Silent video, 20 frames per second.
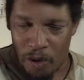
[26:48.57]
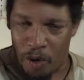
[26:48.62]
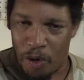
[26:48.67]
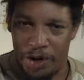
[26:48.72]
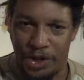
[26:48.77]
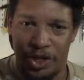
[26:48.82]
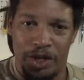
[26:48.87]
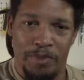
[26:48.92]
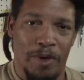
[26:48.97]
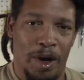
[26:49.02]

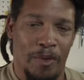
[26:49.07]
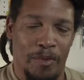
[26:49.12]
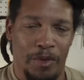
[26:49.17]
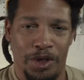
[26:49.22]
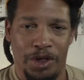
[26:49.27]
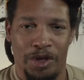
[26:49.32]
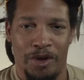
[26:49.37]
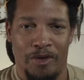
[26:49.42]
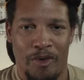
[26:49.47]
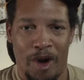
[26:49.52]
hoist them up
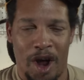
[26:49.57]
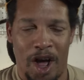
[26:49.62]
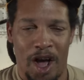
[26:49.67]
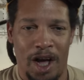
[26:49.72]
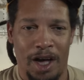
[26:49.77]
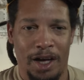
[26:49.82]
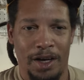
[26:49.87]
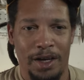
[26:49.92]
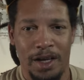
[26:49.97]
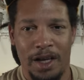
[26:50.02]
with your
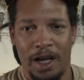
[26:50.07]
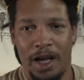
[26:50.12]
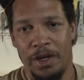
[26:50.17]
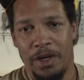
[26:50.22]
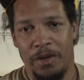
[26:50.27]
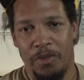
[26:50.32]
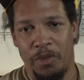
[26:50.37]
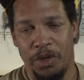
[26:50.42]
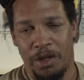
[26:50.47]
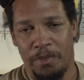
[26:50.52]
rod.
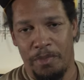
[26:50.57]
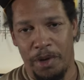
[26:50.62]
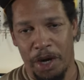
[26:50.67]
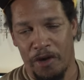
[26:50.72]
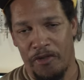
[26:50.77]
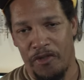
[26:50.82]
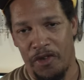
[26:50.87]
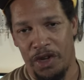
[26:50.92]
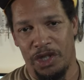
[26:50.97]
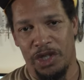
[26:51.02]
With the
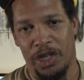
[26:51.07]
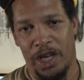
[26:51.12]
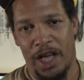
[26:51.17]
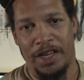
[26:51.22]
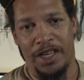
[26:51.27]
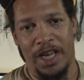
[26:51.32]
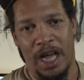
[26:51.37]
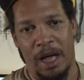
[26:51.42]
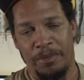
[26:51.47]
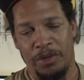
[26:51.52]
bigger fish, a
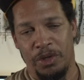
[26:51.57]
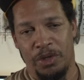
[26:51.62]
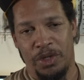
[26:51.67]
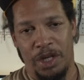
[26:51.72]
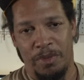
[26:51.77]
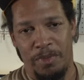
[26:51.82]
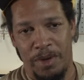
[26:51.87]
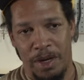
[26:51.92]
lot of times you'll see